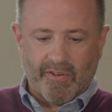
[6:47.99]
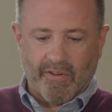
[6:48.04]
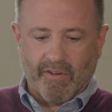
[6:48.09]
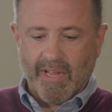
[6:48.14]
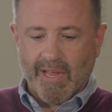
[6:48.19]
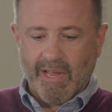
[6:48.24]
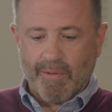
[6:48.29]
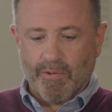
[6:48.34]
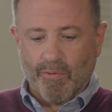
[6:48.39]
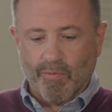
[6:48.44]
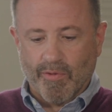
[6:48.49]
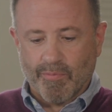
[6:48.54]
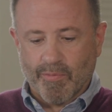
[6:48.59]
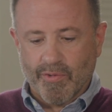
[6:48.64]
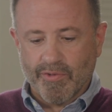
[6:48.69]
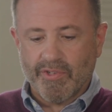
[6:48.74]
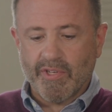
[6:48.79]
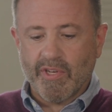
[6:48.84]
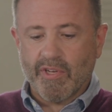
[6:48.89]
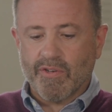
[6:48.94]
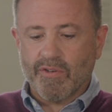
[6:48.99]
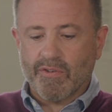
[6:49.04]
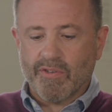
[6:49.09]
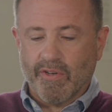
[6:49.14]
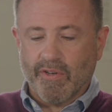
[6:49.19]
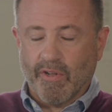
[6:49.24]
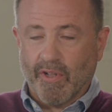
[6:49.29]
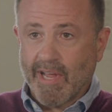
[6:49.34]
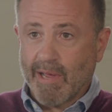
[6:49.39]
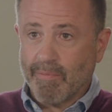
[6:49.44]
It'll happen with procedures,
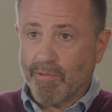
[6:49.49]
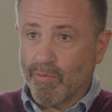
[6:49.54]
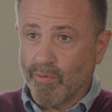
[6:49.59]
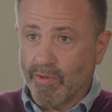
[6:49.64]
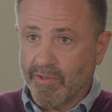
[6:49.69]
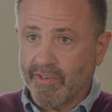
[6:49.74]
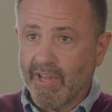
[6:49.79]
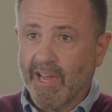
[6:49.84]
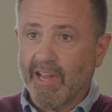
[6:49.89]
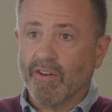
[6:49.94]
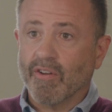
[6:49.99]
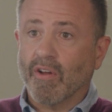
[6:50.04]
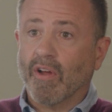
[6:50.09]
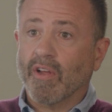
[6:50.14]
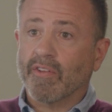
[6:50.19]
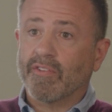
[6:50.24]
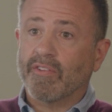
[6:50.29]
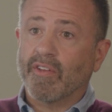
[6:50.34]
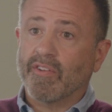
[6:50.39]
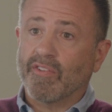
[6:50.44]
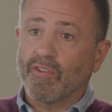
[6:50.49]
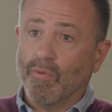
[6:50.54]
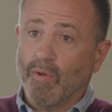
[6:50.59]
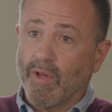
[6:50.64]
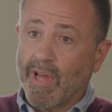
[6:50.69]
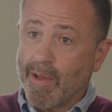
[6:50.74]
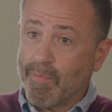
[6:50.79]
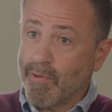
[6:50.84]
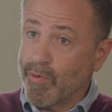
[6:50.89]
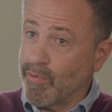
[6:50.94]
it'll happen with diagnostics, it will
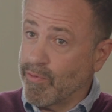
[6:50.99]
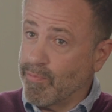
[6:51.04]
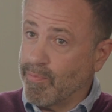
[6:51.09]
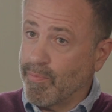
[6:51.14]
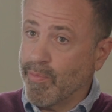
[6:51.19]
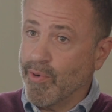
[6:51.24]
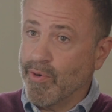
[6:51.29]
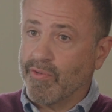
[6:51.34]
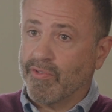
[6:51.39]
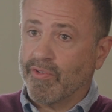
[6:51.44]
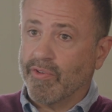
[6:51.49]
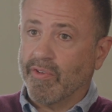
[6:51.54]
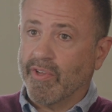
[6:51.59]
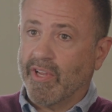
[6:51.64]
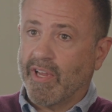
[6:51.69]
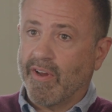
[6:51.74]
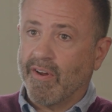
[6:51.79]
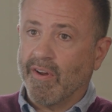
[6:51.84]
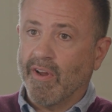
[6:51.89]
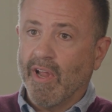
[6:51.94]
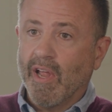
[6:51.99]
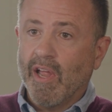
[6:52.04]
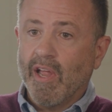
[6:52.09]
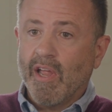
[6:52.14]
happen with personal care,